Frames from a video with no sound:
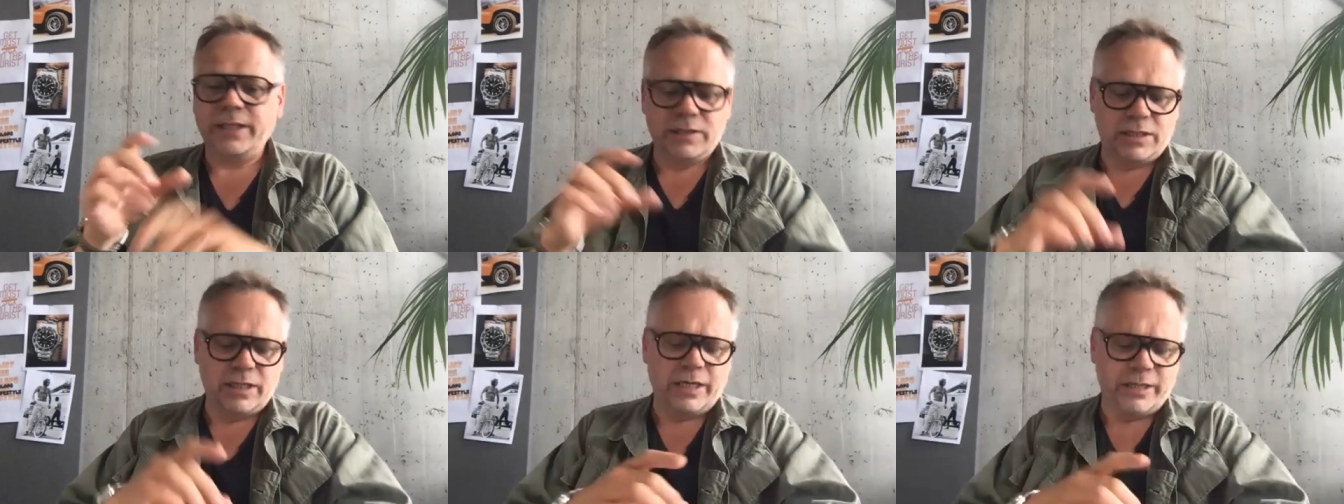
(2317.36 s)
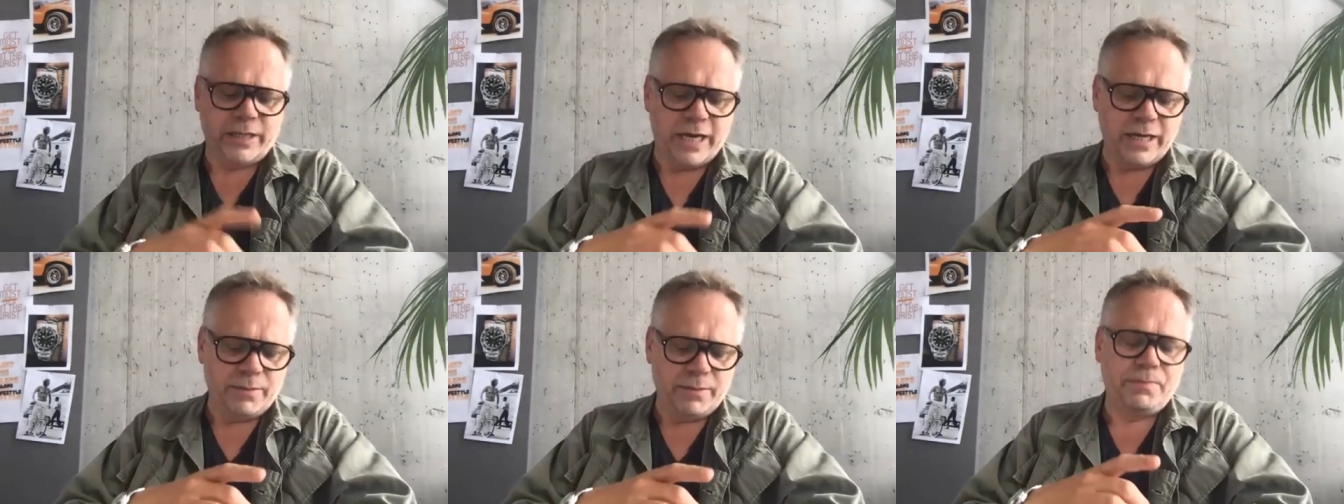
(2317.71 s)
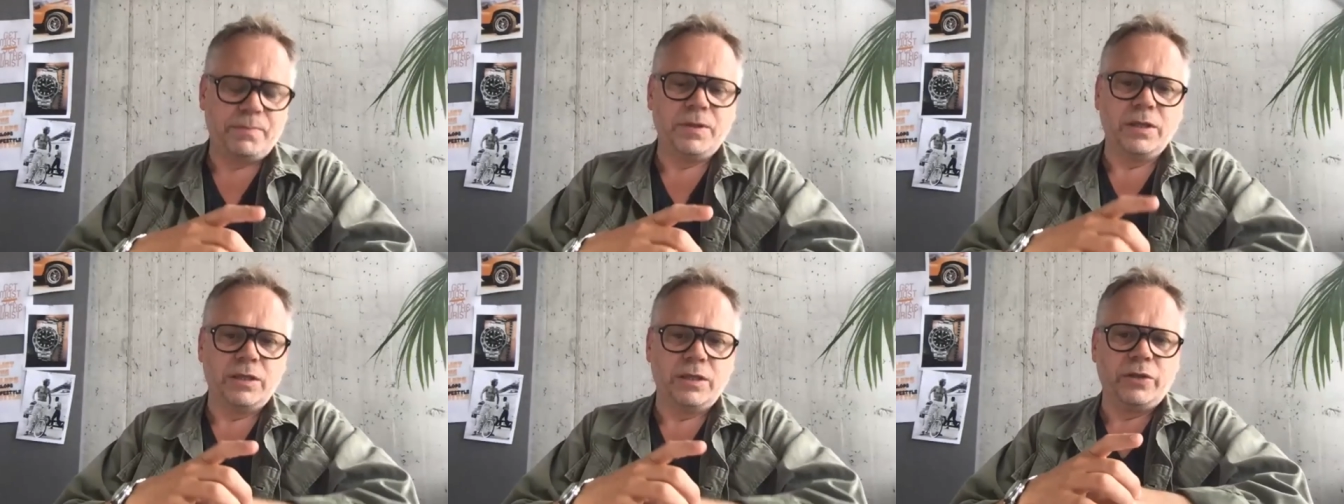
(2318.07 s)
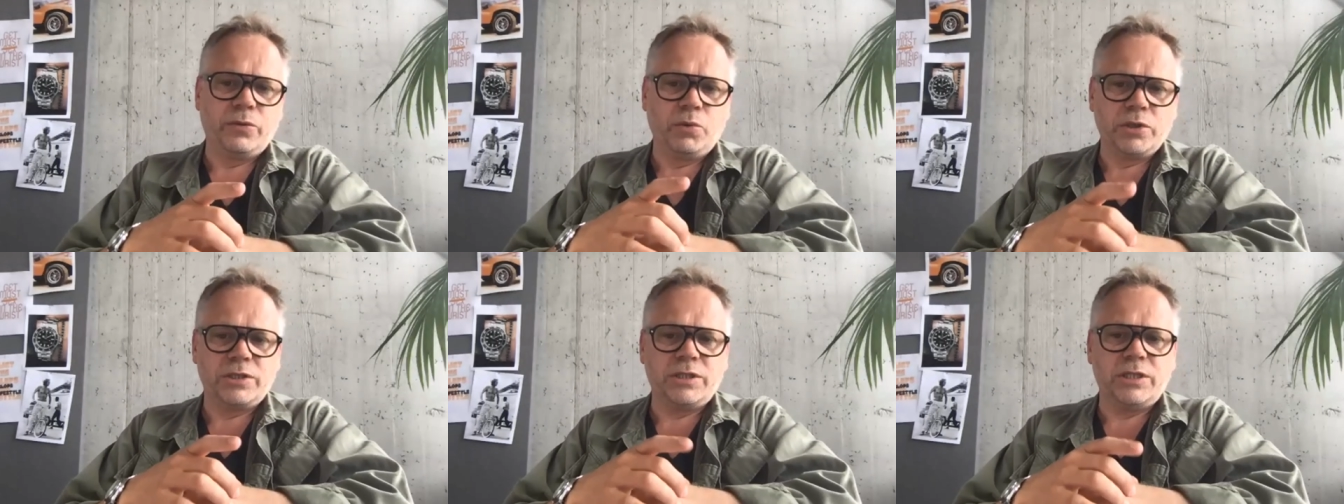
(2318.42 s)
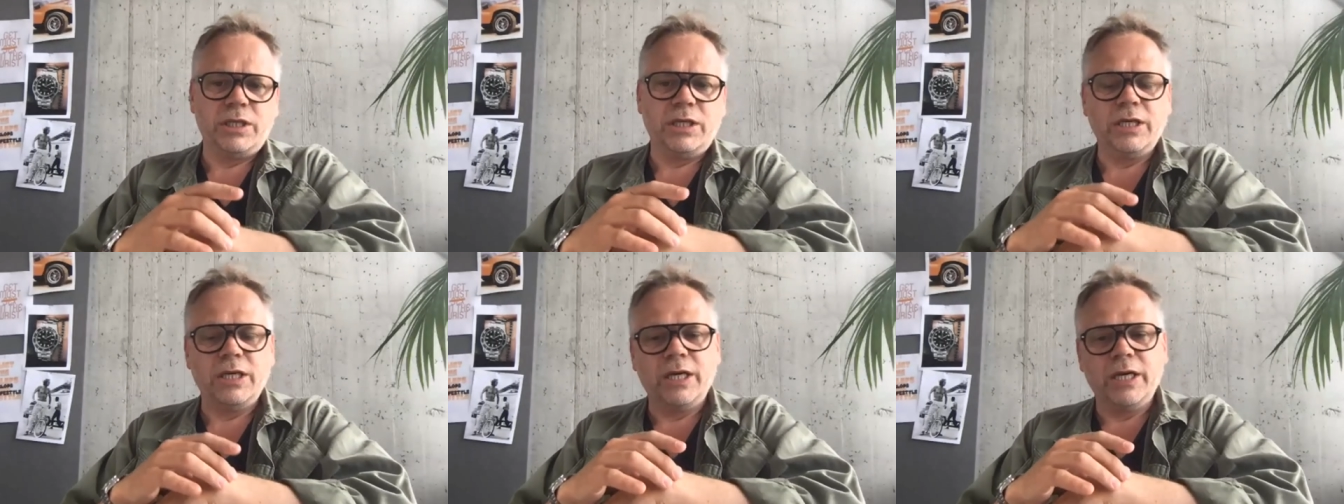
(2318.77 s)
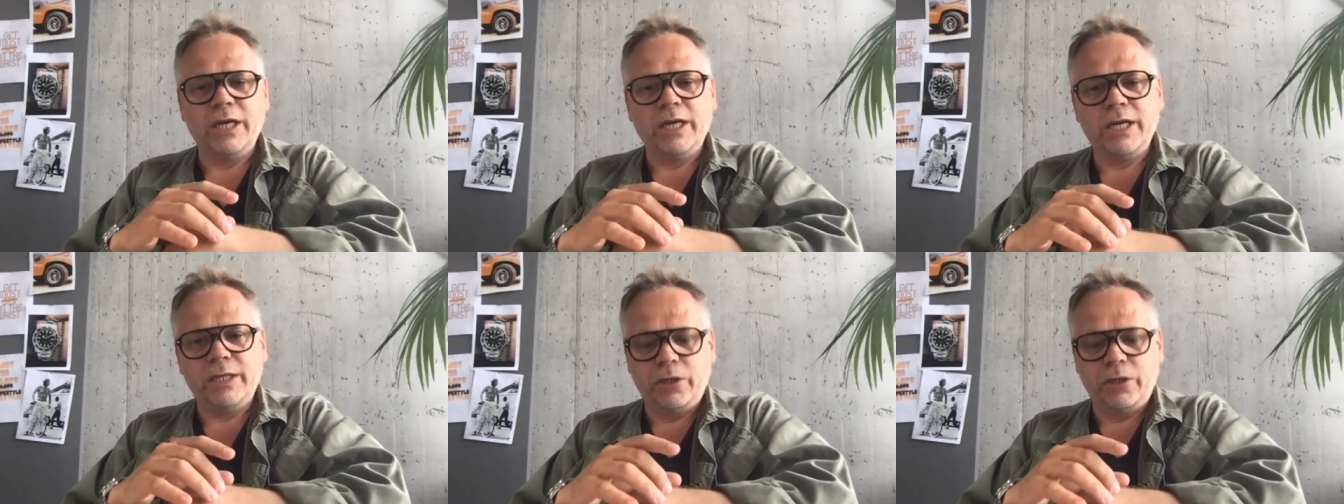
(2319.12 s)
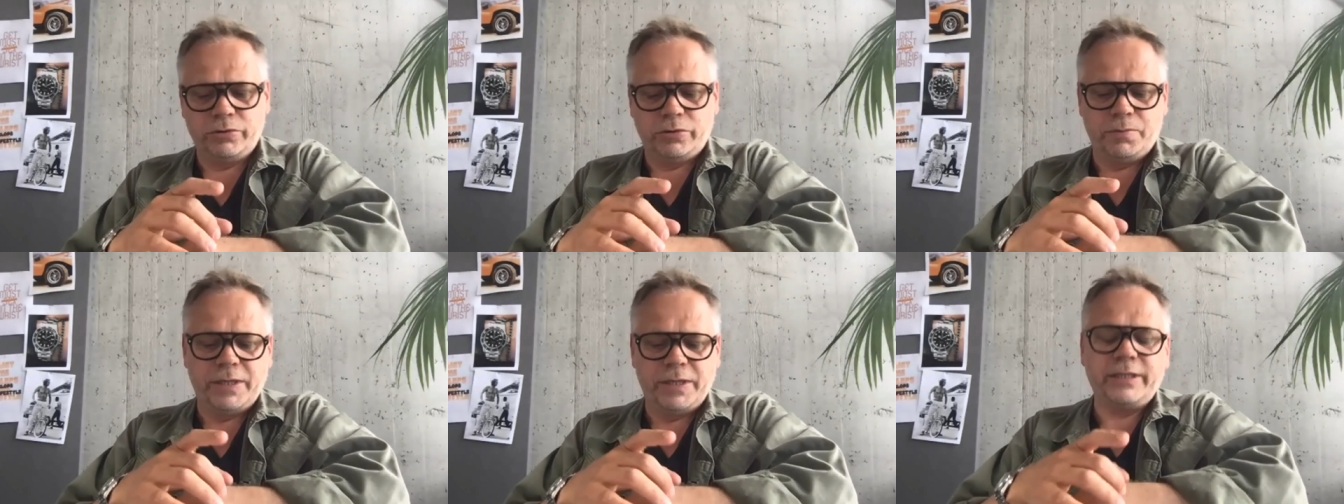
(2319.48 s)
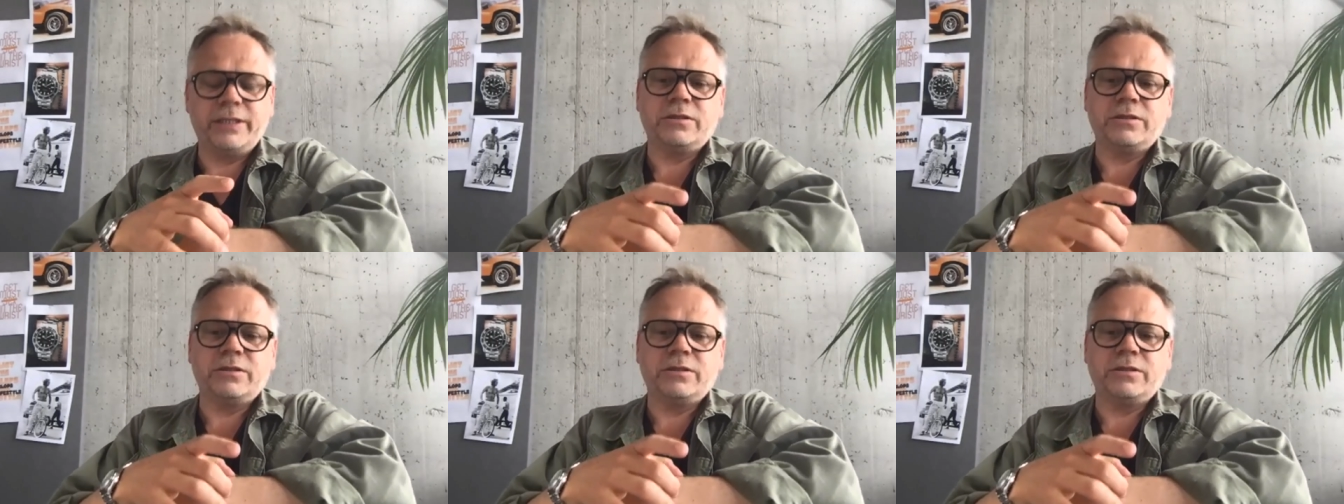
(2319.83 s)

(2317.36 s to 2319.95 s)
is that it had a, it was the uh, the automatic,